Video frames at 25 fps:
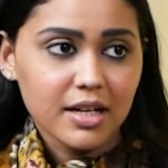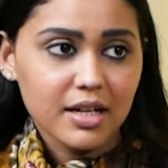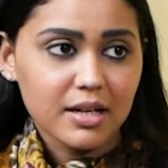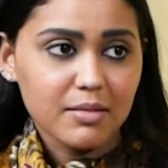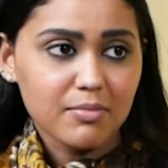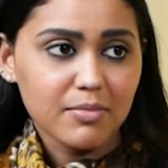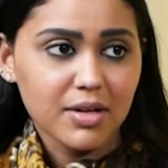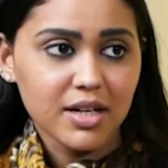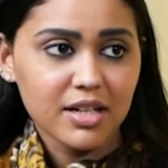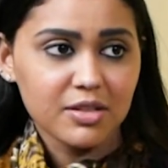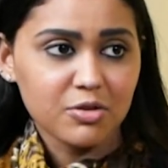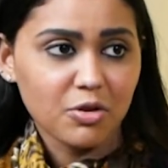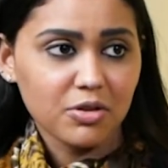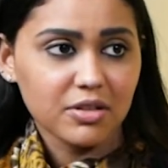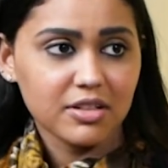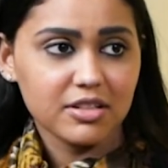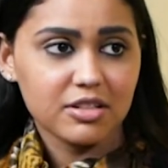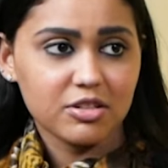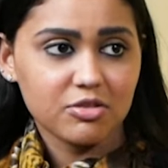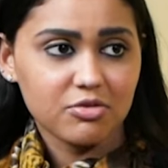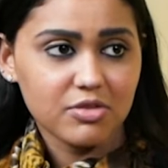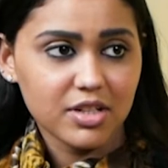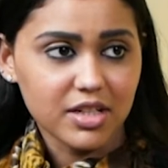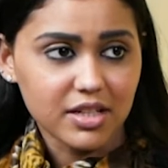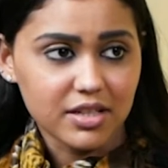but he's on the
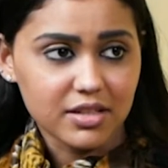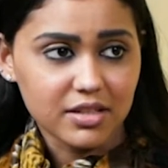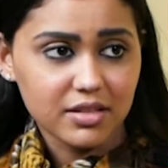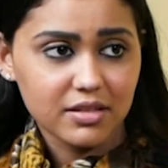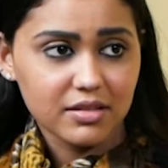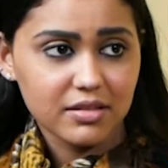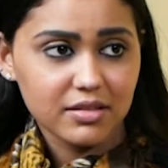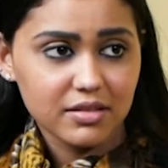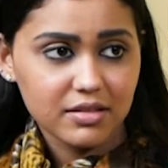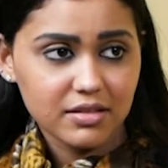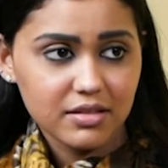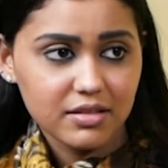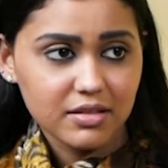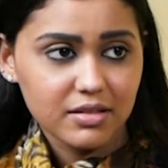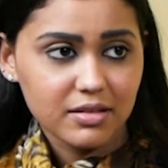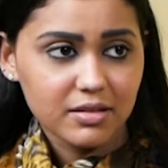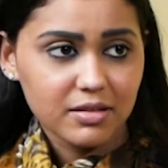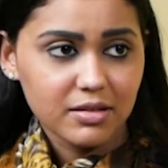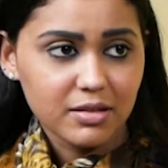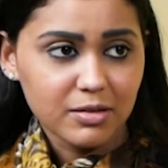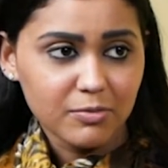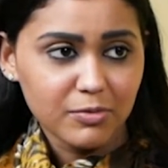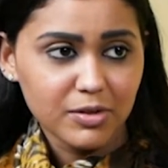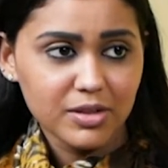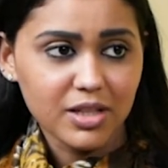street
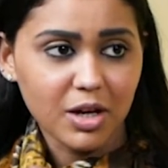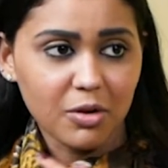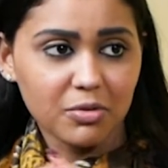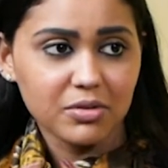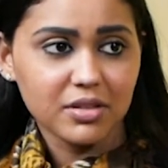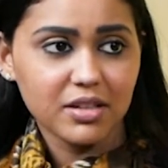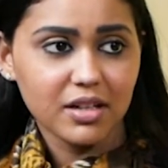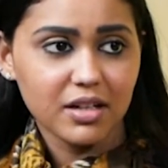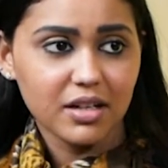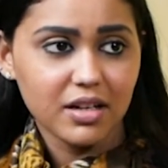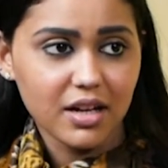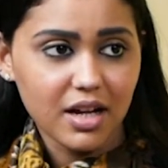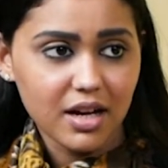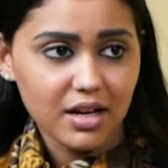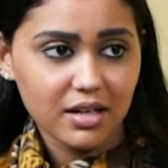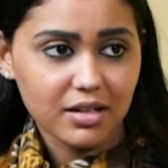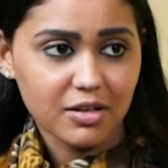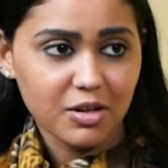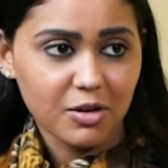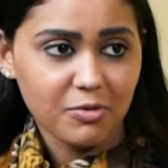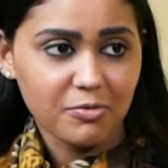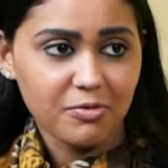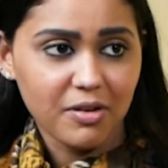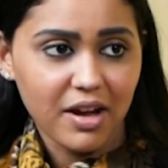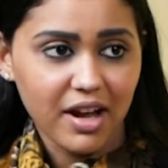without the luck
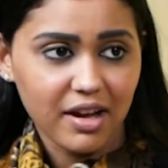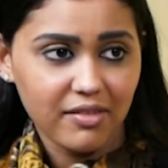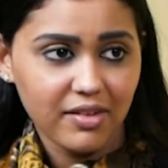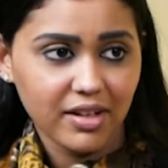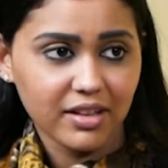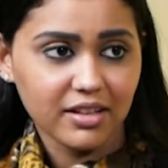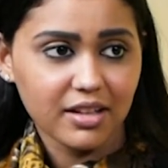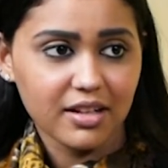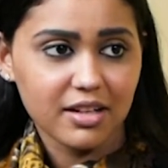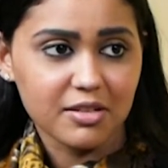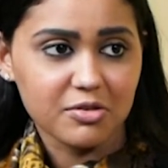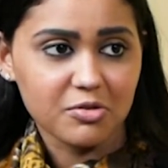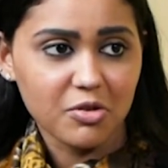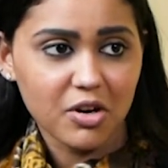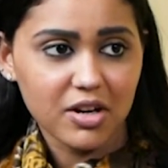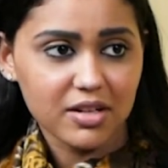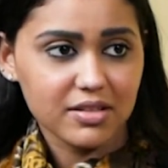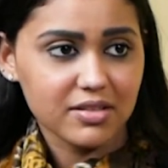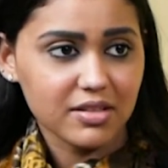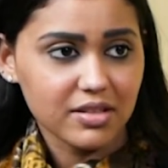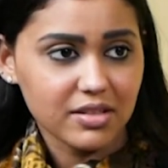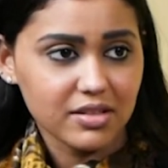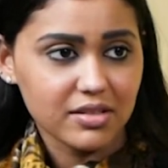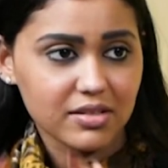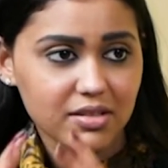of having the
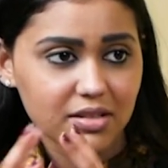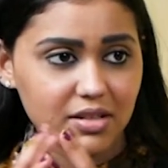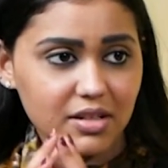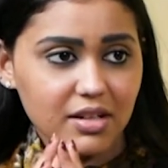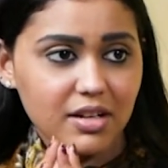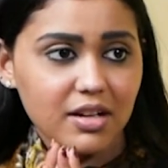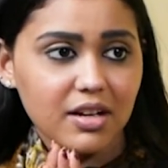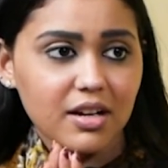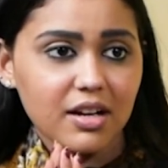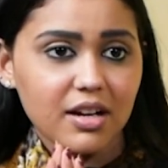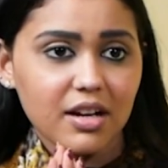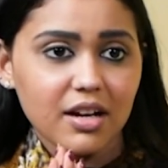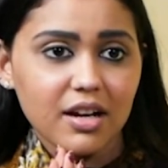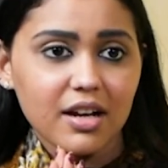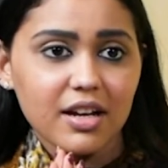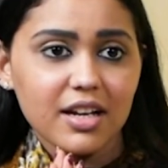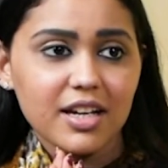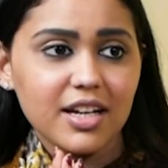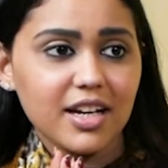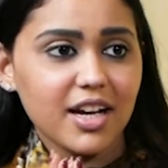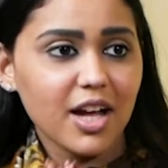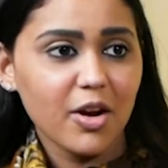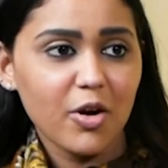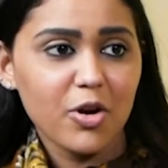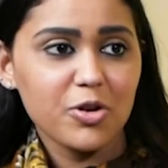resources,
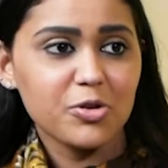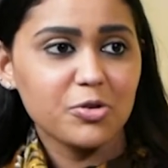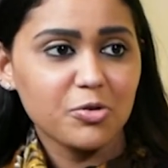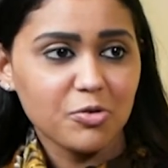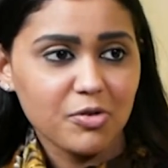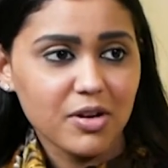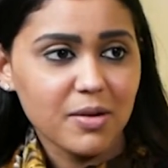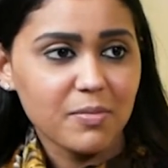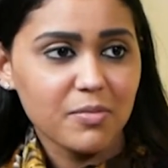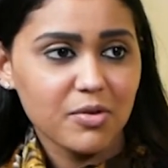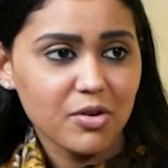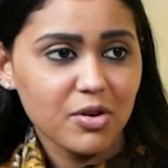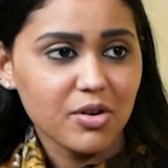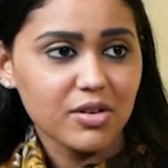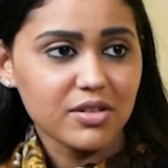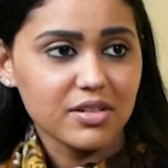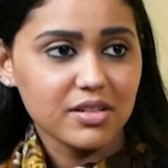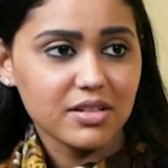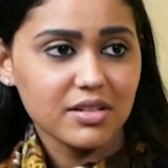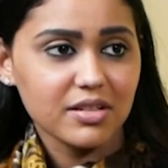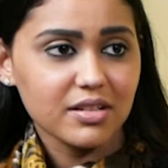he cannot go abroad.